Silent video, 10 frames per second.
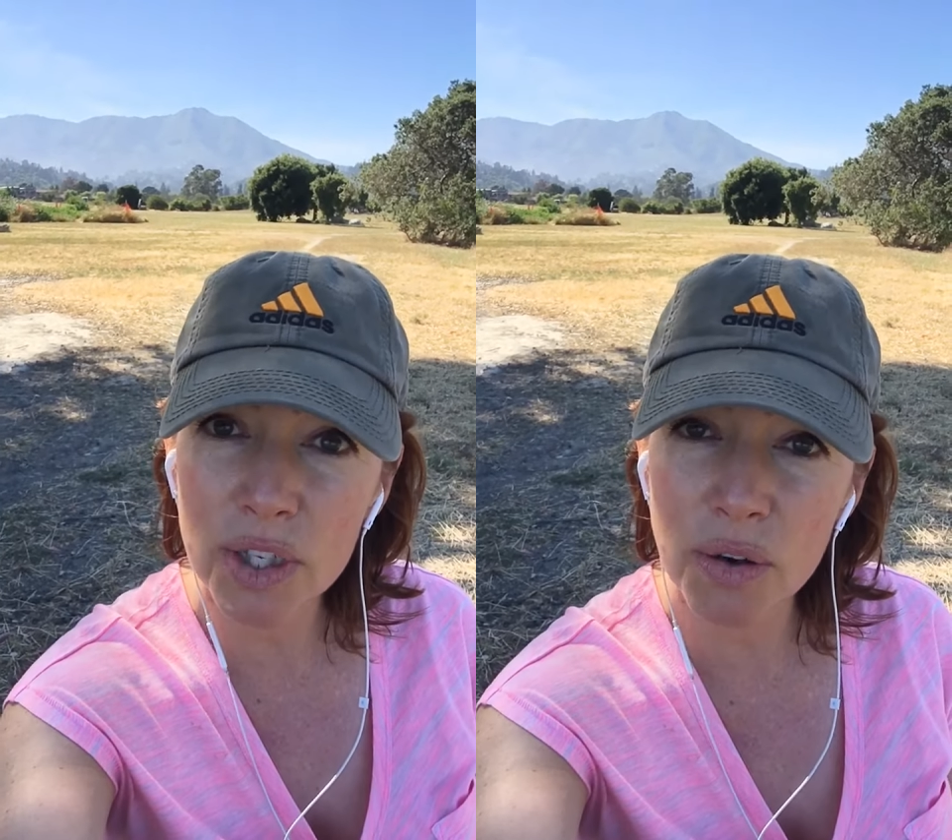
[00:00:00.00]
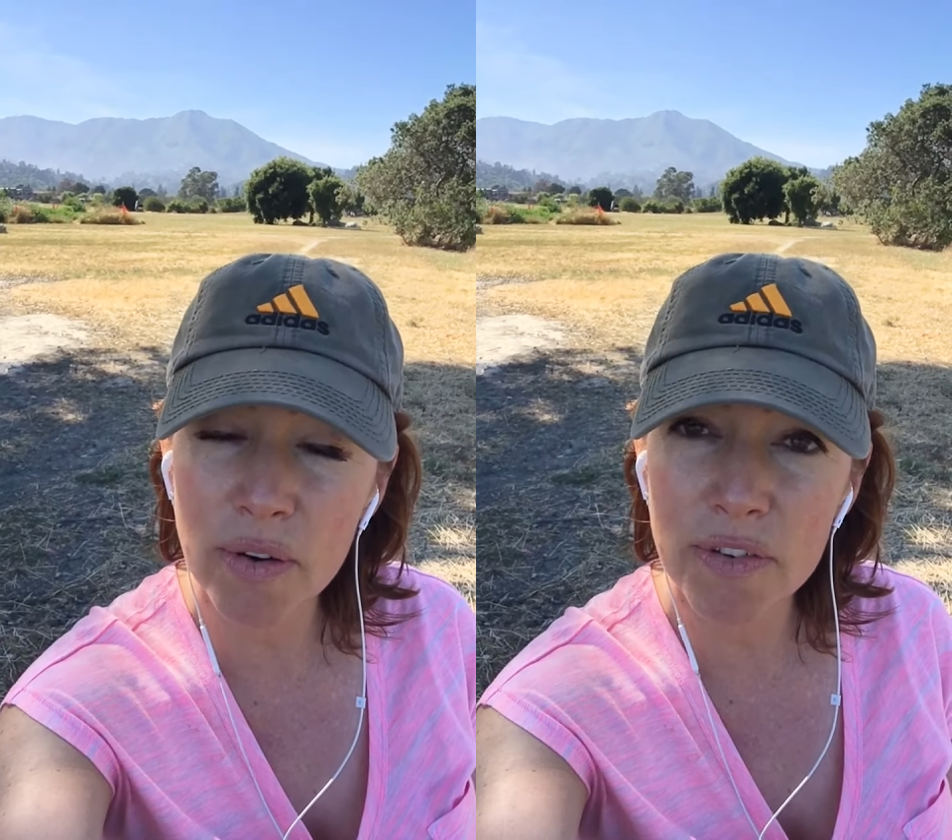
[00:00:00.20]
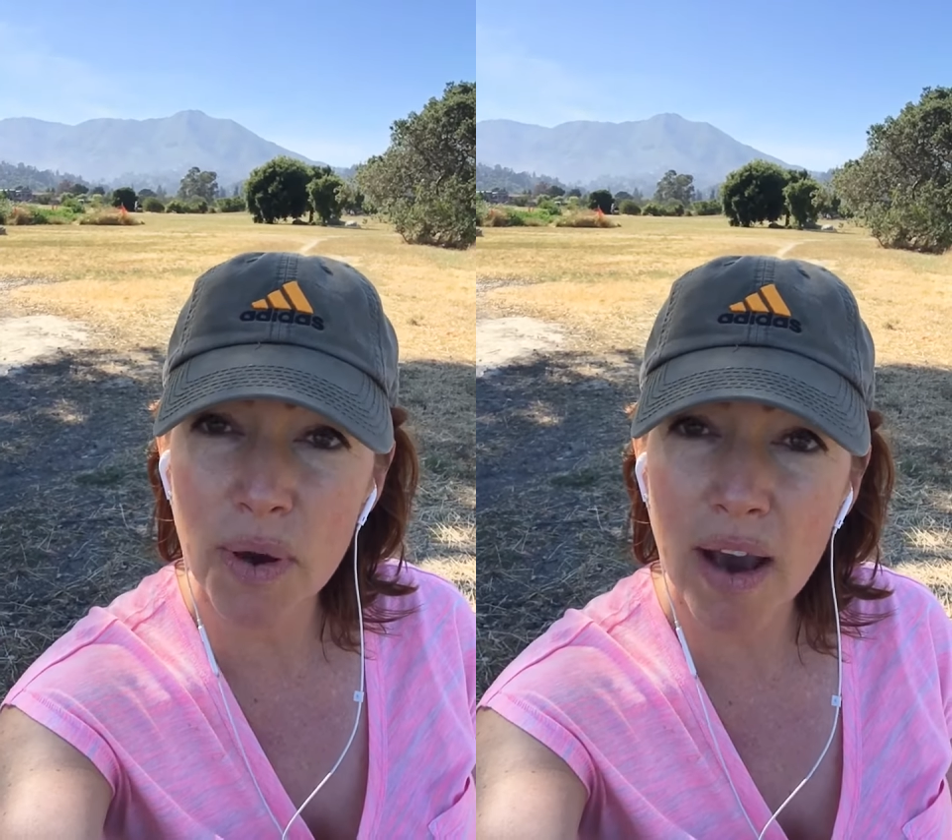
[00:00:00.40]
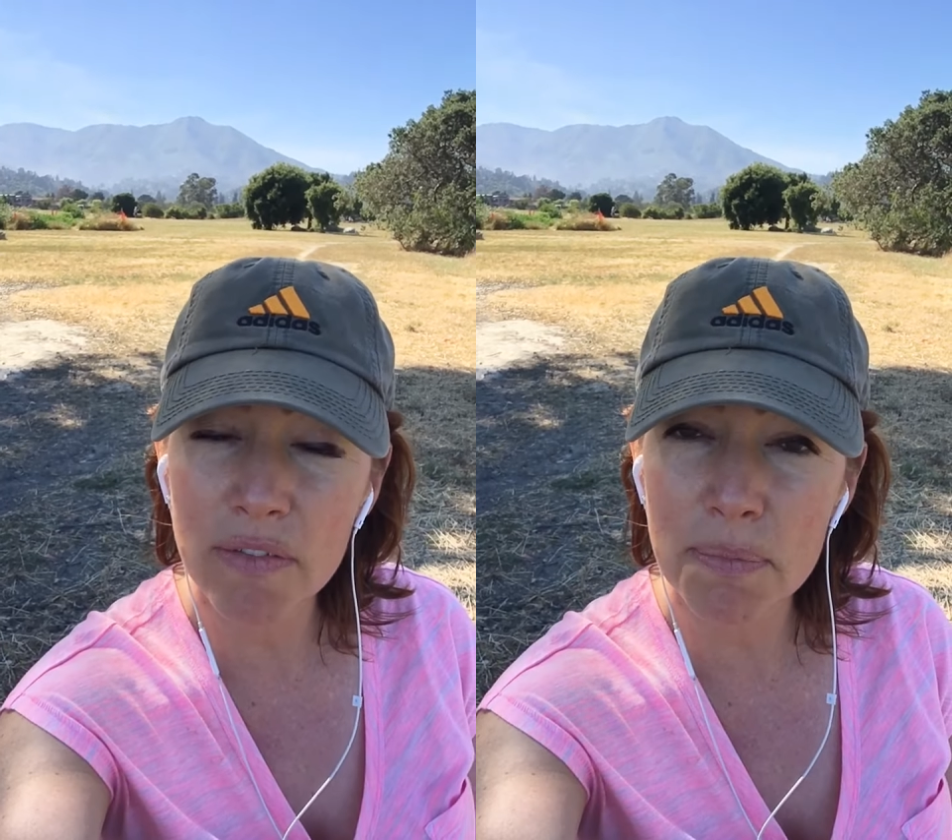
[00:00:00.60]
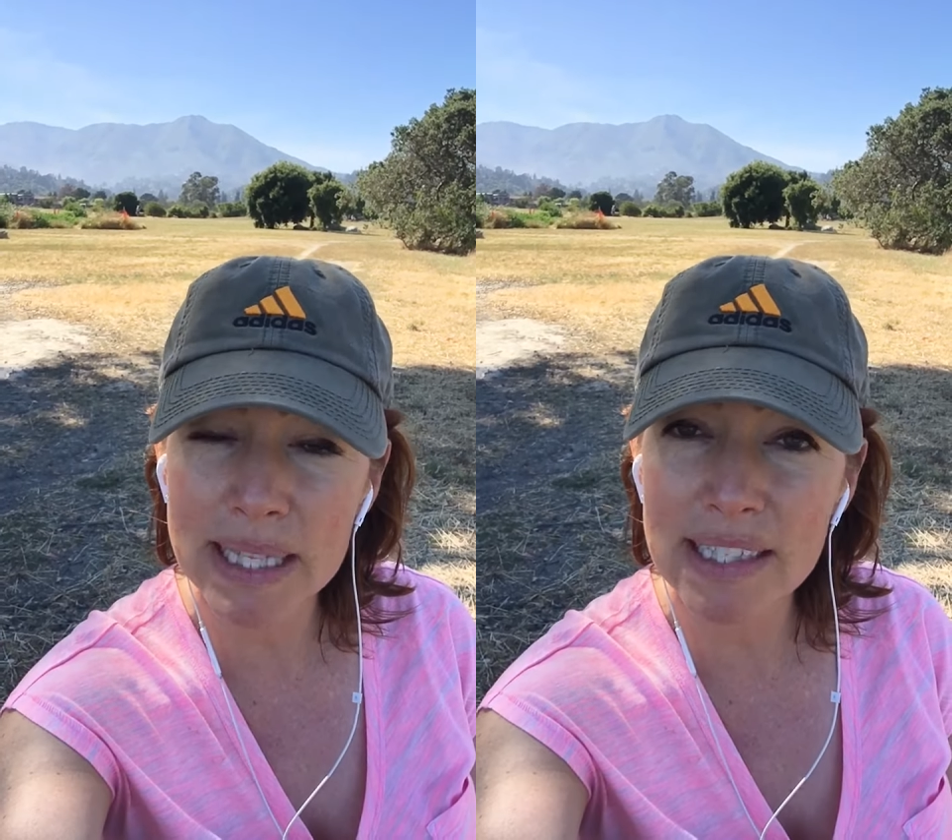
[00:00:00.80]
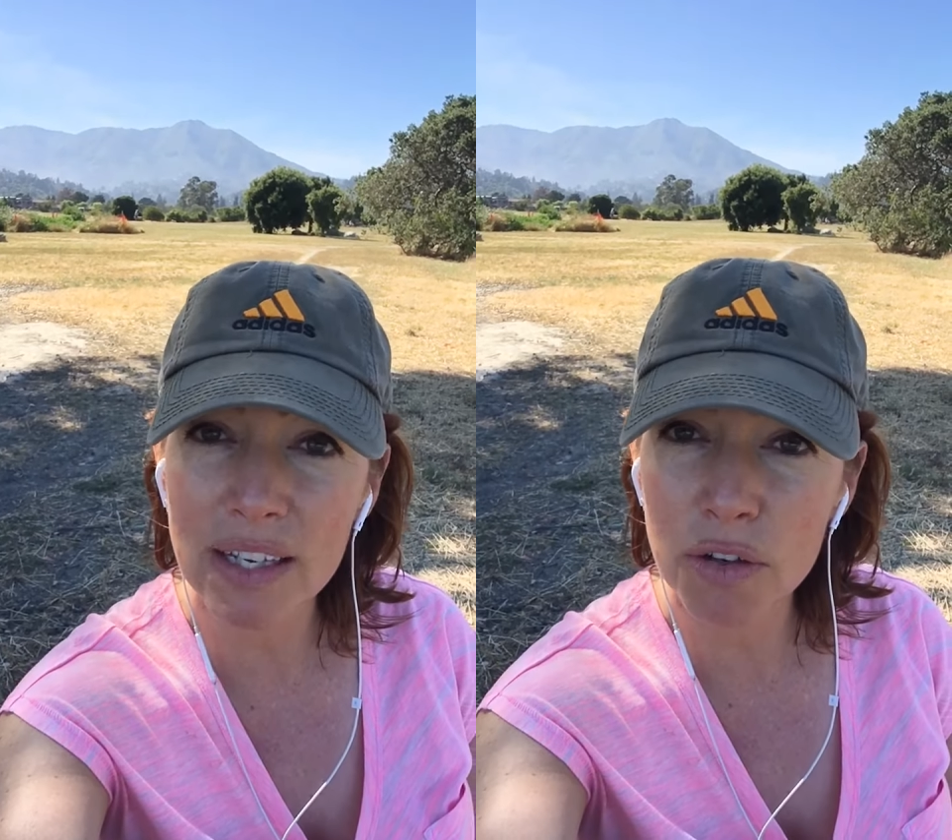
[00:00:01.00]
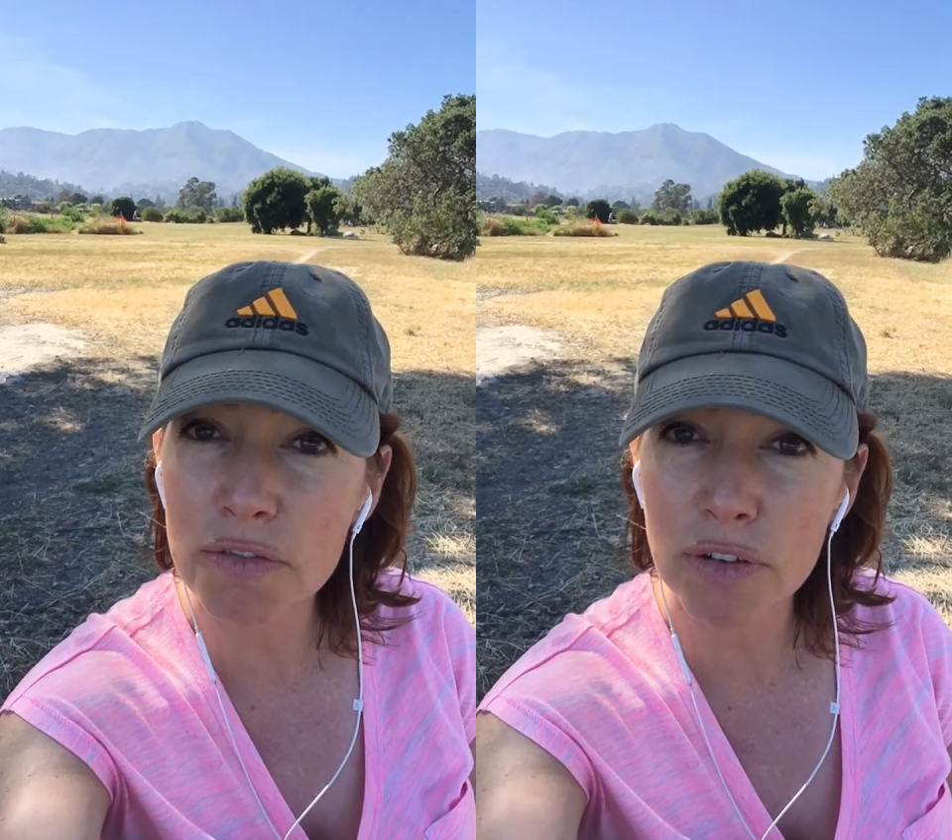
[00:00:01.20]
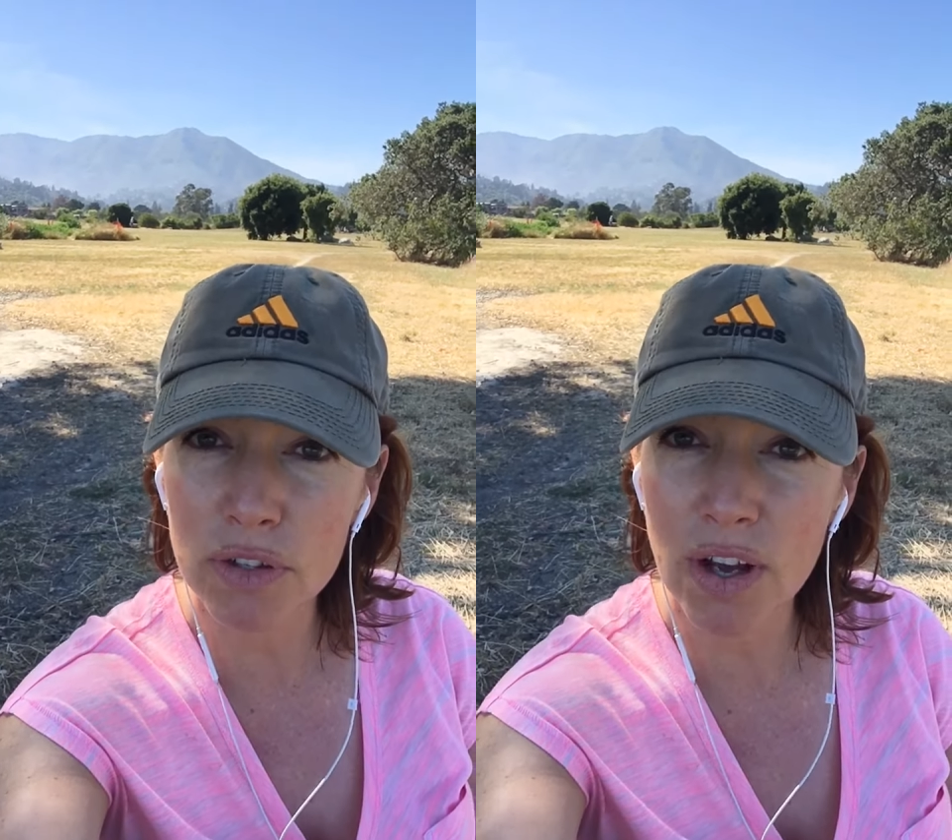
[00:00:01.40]
If you haven't been single
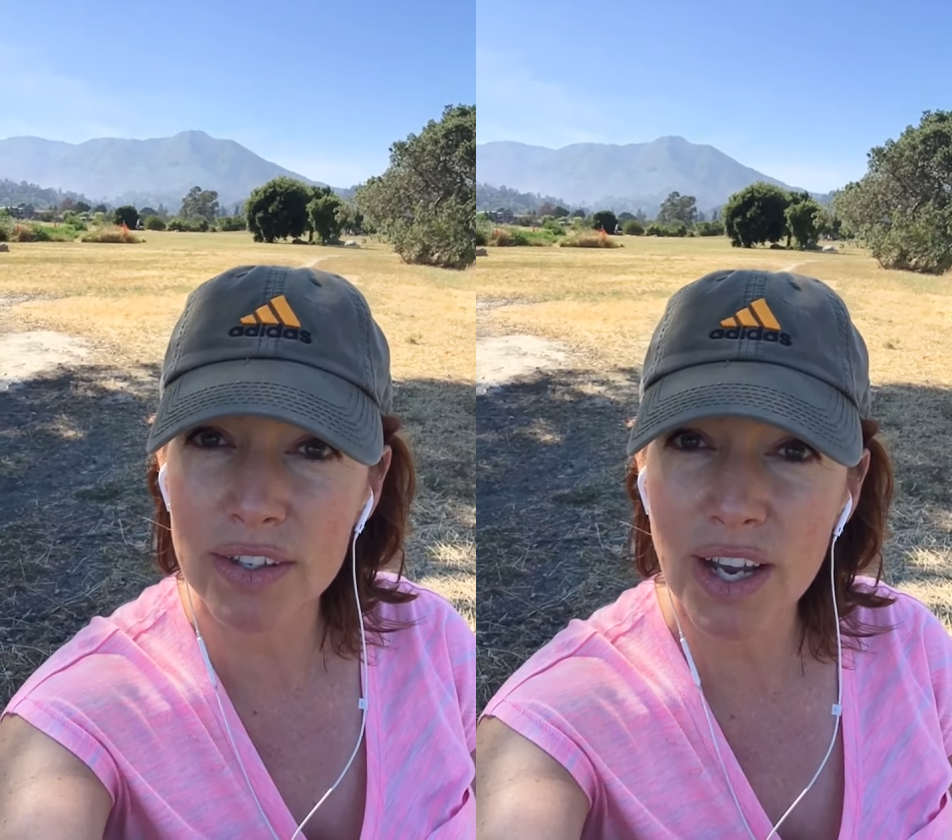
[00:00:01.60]
for a long